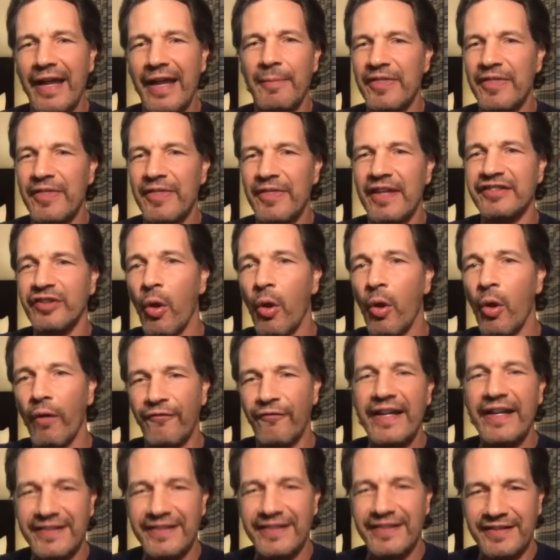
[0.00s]
mean, this whole
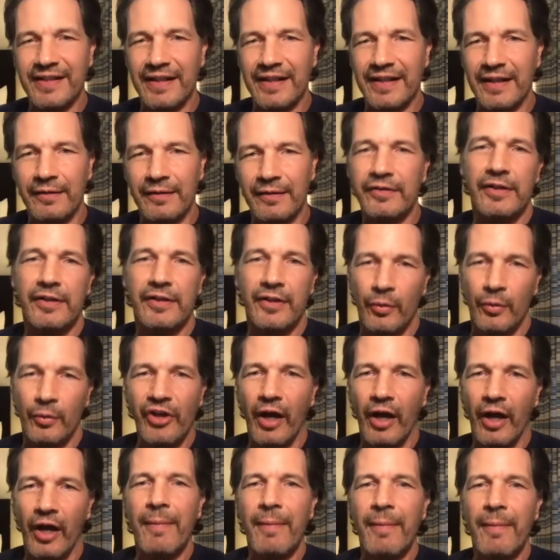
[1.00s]
fight scene, you know, we
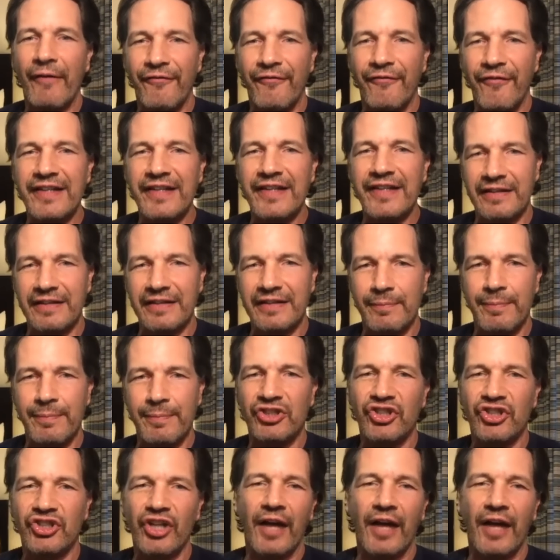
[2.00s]
talk about fight scenes
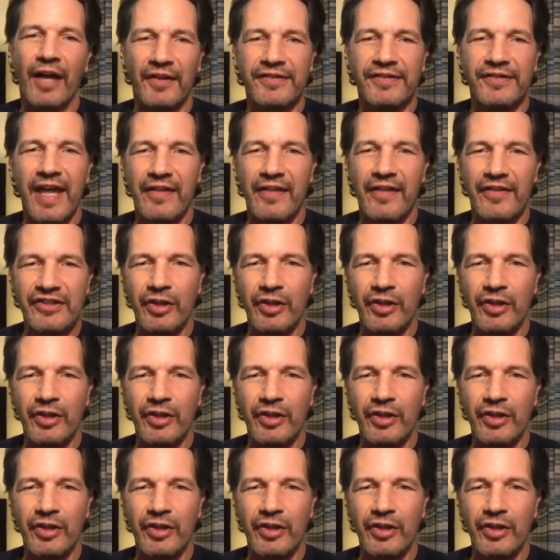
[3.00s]
being shot in a day. This